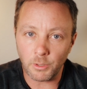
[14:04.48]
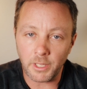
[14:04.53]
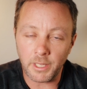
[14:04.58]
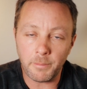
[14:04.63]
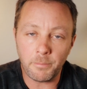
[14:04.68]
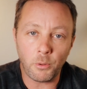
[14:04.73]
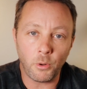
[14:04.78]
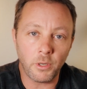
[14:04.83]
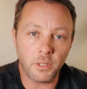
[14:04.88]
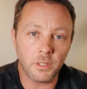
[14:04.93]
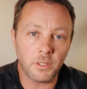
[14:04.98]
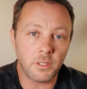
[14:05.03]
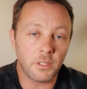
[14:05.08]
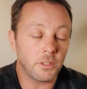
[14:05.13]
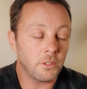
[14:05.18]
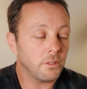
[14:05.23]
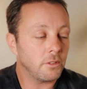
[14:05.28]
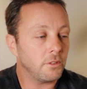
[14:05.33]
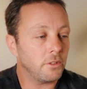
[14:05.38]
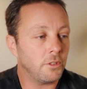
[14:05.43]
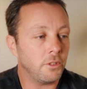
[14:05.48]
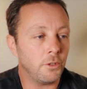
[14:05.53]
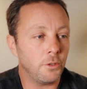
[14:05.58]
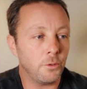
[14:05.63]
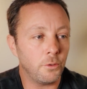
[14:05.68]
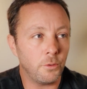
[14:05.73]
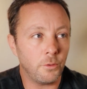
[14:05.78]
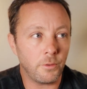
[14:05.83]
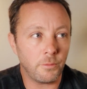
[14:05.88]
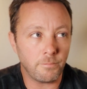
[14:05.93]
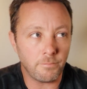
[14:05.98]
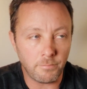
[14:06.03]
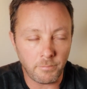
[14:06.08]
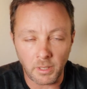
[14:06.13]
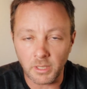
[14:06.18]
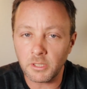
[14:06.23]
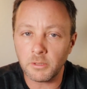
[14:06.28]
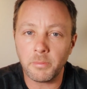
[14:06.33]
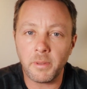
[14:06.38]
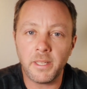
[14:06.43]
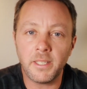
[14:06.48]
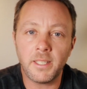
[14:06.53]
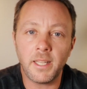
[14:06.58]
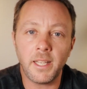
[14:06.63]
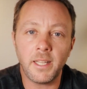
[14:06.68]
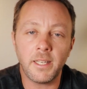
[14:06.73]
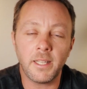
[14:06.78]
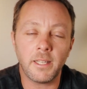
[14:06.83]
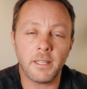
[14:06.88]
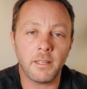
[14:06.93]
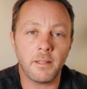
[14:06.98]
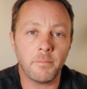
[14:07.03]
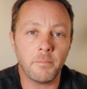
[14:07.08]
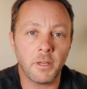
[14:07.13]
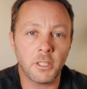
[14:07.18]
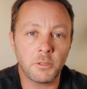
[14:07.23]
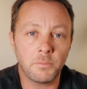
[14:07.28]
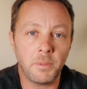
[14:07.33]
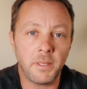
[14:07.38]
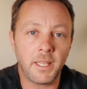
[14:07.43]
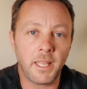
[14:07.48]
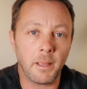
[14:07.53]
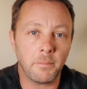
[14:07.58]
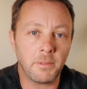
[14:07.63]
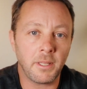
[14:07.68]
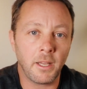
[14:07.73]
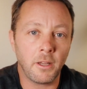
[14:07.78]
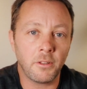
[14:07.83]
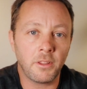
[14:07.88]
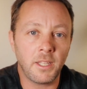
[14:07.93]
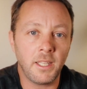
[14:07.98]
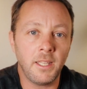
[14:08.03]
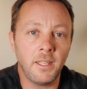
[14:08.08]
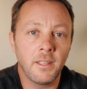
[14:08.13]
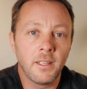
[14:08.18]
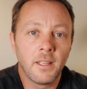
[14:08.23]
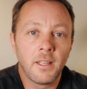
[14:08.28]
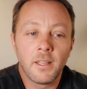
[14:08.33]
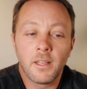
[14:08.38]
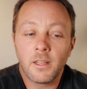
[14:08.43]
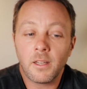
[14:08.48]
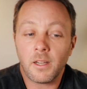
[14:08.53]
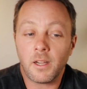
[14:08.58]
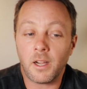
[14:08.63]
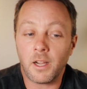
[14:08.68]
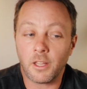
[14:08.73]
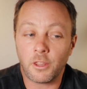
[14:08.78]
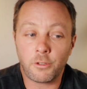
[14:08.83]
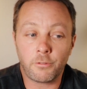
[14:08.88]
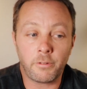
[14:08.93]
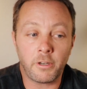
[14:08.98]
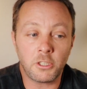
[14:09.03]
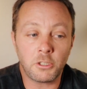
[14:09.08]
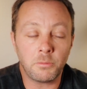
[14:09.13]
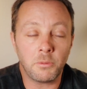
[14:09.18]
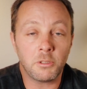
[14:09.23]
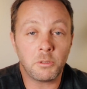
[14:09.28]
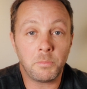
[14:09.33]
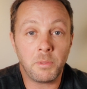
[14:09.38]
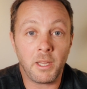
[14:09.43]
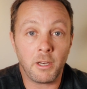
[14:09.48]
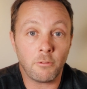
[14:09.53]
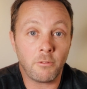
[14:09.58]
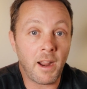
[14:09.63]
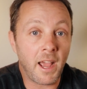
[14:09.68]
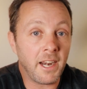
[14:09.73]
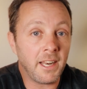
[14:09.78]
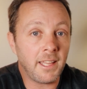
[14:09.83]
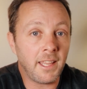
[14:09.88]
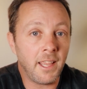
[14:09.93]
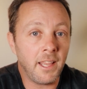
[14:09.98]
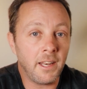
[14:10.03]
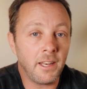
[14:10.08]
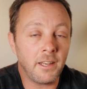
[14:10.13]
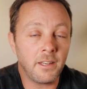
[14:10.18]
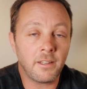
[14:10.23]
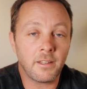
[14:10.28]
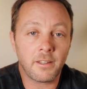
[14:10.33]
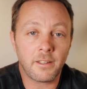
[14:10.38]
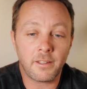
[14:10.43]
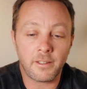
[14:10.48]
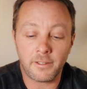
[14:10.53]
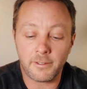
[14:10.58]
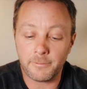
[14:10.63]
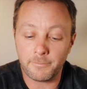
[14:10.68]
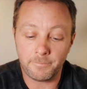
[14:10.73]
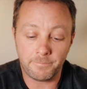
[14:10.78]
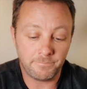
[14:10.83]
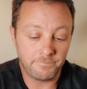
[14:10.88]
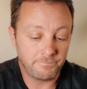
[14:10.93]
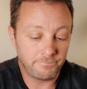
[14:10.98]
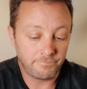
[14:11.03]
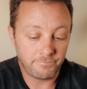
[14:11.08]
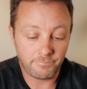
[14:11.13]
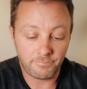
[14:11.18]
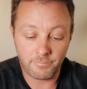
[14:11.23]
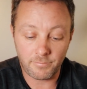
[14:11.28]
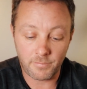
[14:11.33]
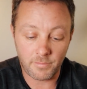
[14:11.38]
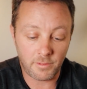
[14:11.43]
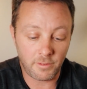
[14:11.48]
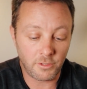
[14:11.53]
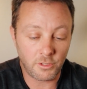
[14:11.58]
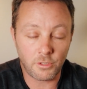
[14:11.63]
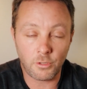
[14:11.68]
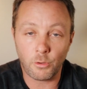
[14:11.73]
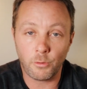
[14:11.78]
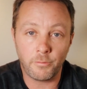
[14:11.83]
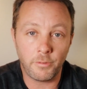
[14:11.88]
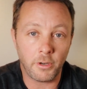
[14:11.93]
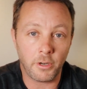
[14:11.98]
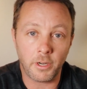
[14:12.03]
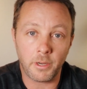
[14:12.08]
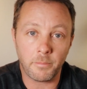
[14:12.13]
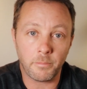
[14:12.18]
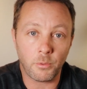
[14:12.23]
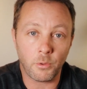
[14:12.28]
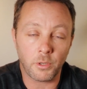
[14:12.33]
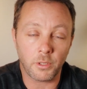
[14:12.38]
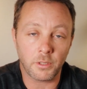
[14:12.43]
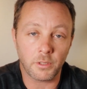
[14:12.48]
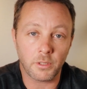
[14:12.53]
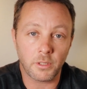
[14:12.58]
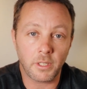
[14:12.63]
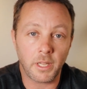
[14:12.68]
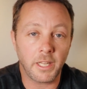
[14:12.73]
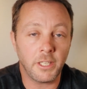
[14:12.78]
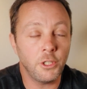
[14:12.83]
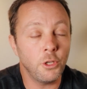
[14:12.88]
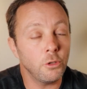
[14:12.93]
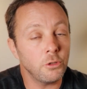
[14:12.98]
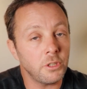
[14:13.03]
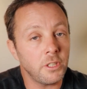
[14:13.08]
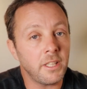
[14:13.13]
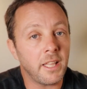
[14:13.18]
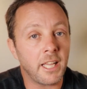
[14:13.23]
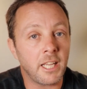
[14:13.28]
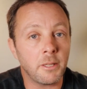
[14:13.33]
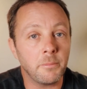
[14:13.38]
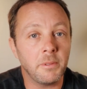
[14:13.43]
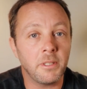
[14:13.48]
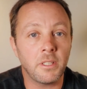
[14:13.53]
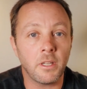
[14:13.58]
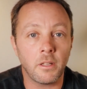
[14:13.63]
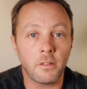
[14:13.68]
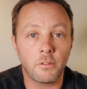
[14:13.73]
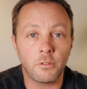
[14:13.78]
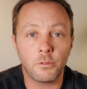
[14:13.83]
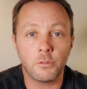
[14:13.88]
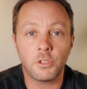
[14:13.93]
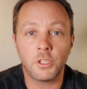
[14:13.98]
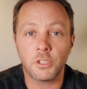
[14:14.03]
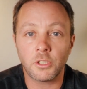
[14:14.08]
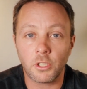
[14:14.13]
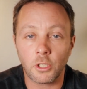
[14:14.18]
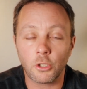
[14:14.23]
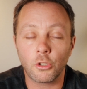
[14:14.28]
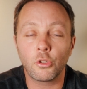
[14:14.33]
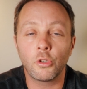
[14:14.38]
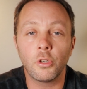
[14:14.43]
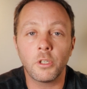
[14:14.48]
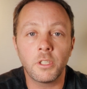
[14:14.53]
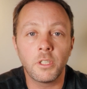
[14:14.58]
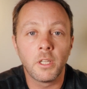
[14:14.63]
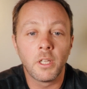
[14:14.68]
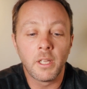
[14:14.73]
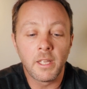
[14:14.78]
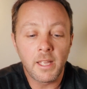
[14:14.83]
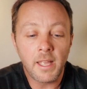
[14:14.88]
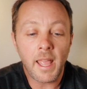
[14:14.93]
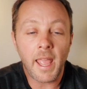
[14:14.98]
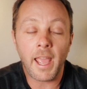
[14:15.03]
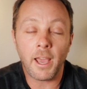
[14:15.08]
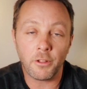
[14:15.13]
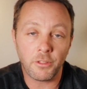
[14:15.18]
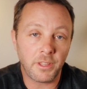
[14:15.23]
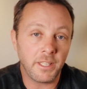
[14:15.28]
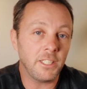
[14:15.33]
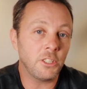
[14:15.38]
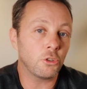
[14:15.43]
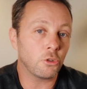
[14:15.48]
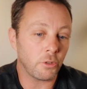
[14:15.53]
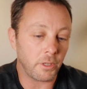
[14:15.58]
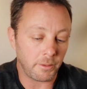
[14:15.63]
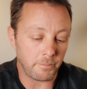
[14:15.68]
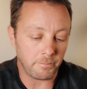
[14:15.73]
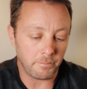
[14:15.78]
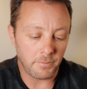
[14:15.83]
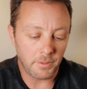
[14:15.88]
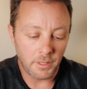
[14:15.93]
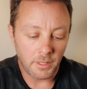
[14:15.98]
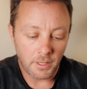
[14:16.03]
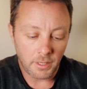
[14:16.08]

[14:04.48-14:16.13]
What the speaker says: really important. You must maintain it. It must be kept healthy. Thrush must be eradicated. So very important. And usually that can be done through just a good, healthy trim.